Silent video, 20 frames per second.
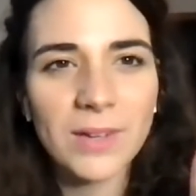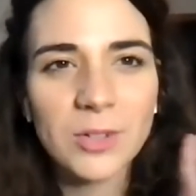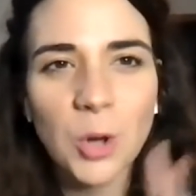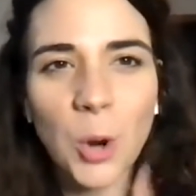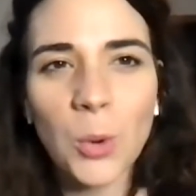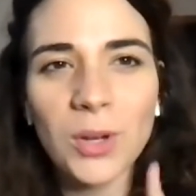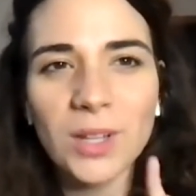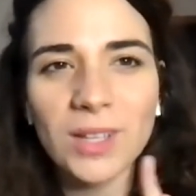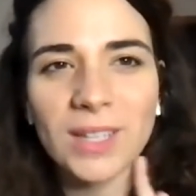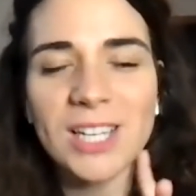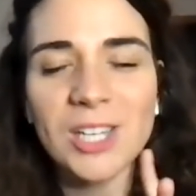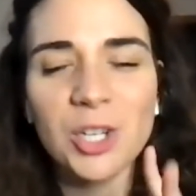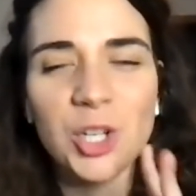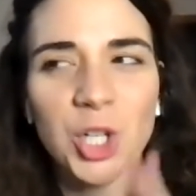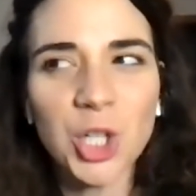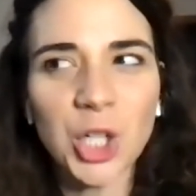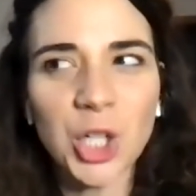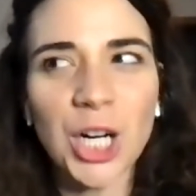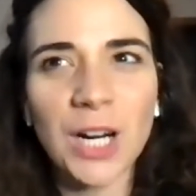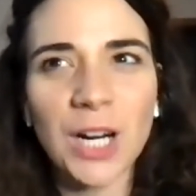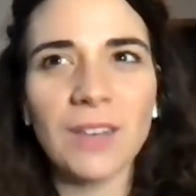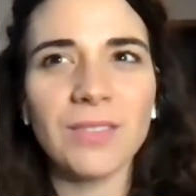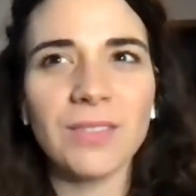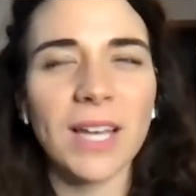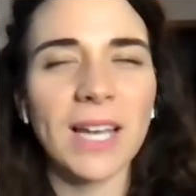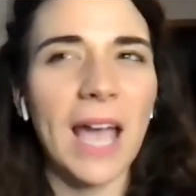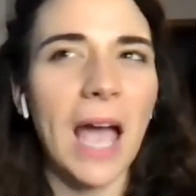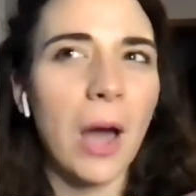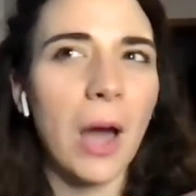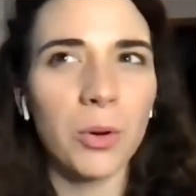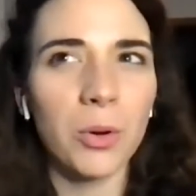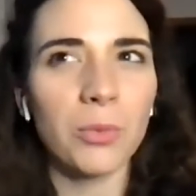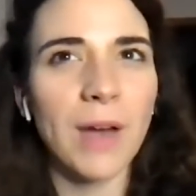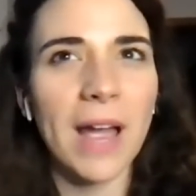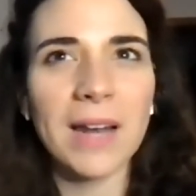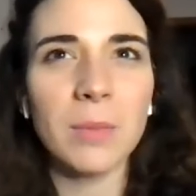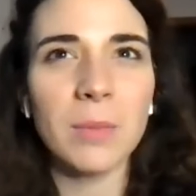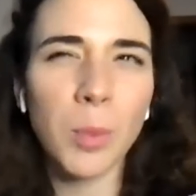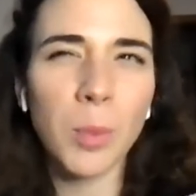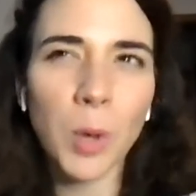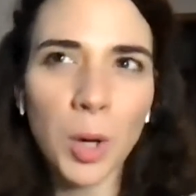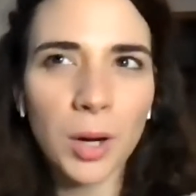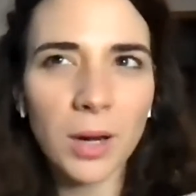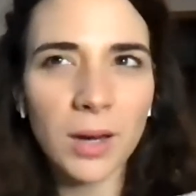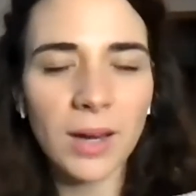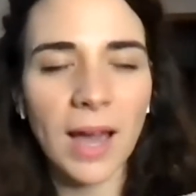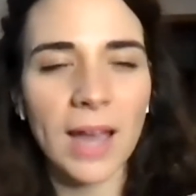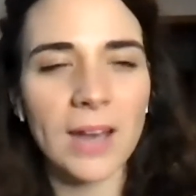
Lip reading: totally sure of like how to write a book.